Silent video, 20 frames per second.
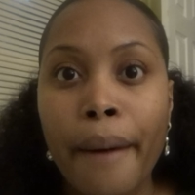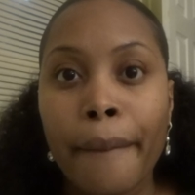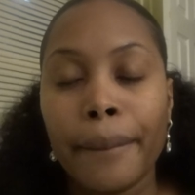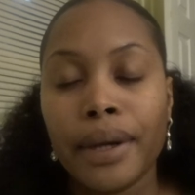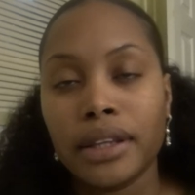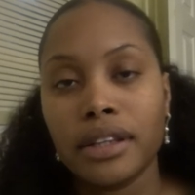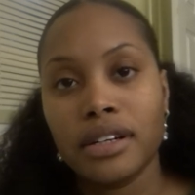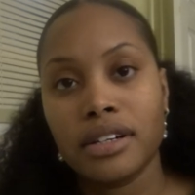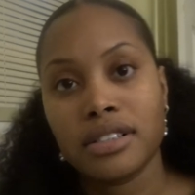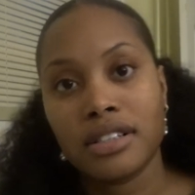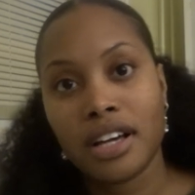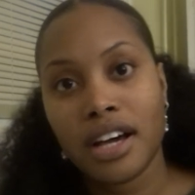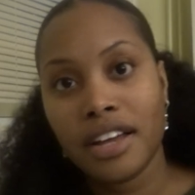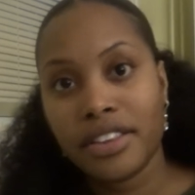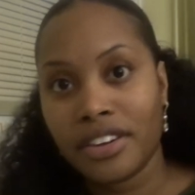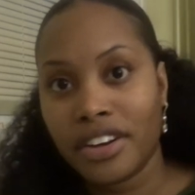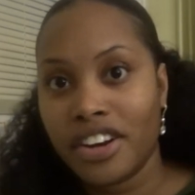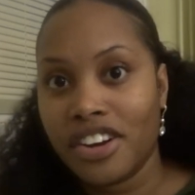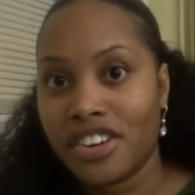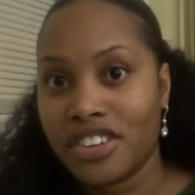but there's
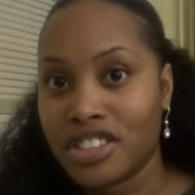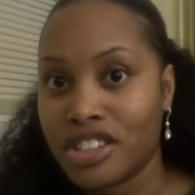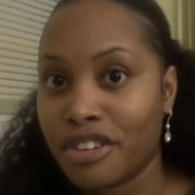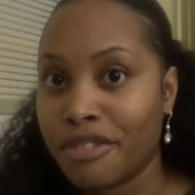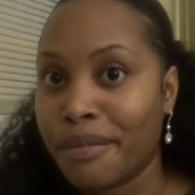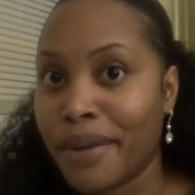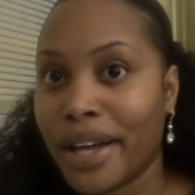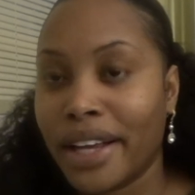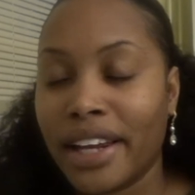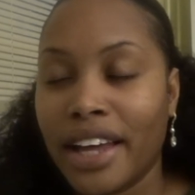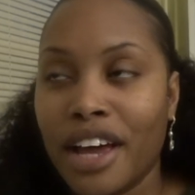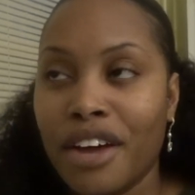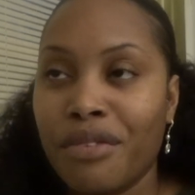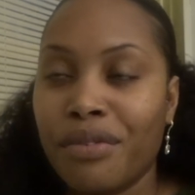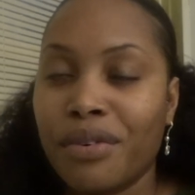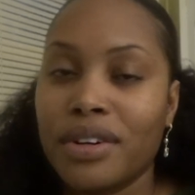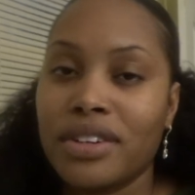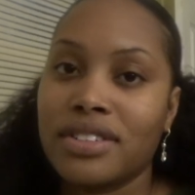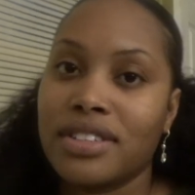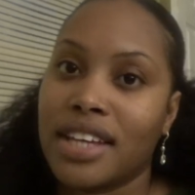other areas of my life
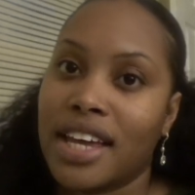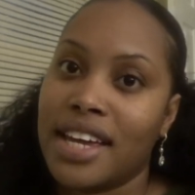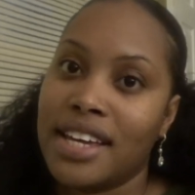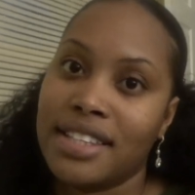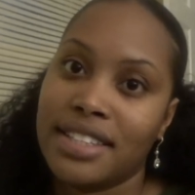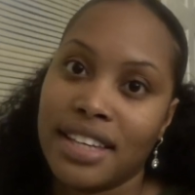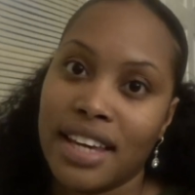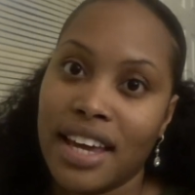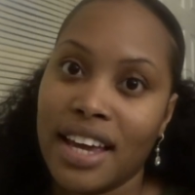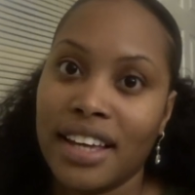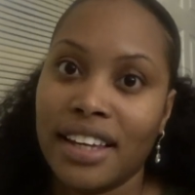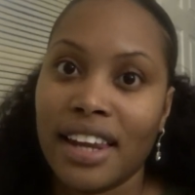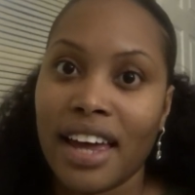where it's like, dang, thing.